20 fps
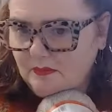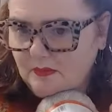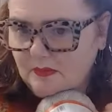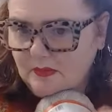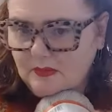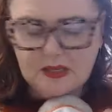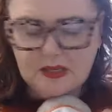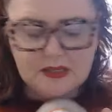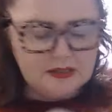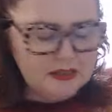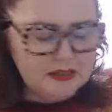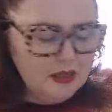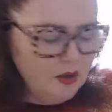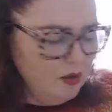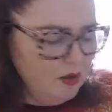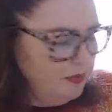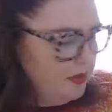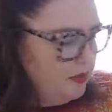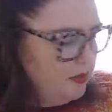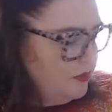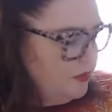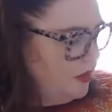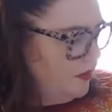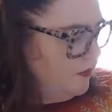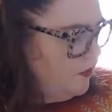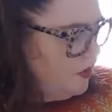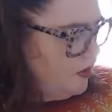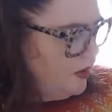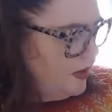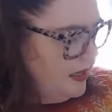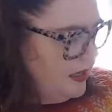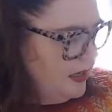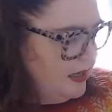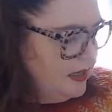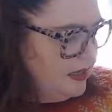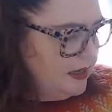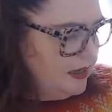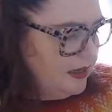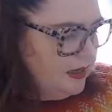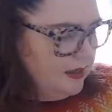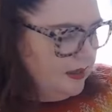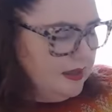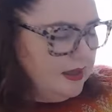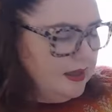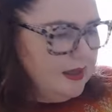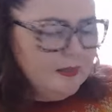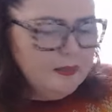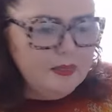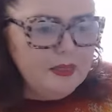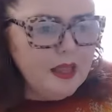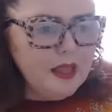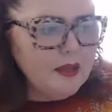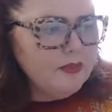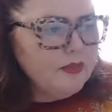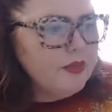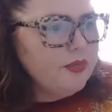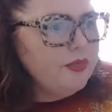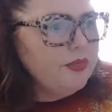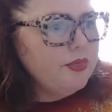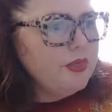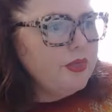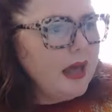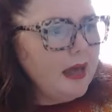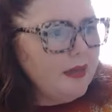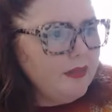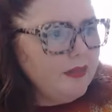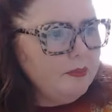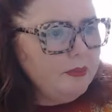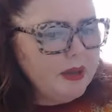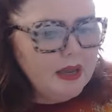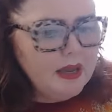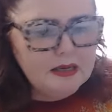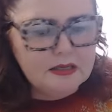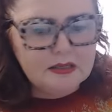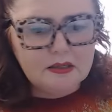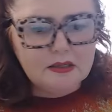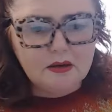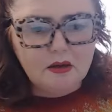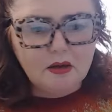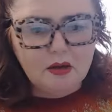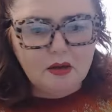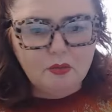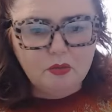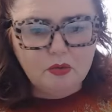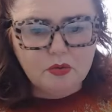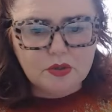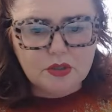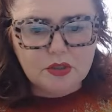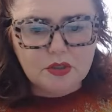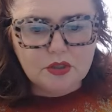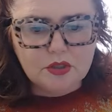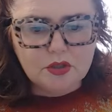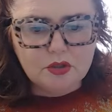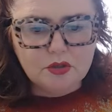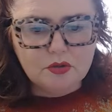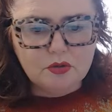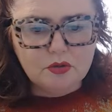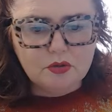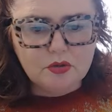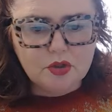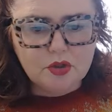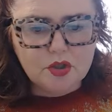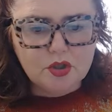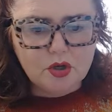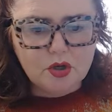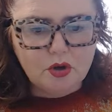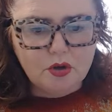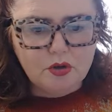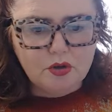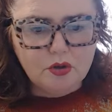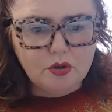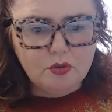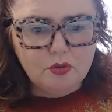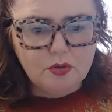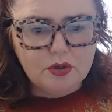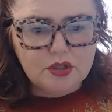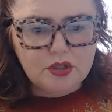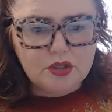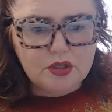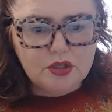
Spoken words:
There's the oatmeal that I've got here. Now, the other pattern I wanted to show you, which is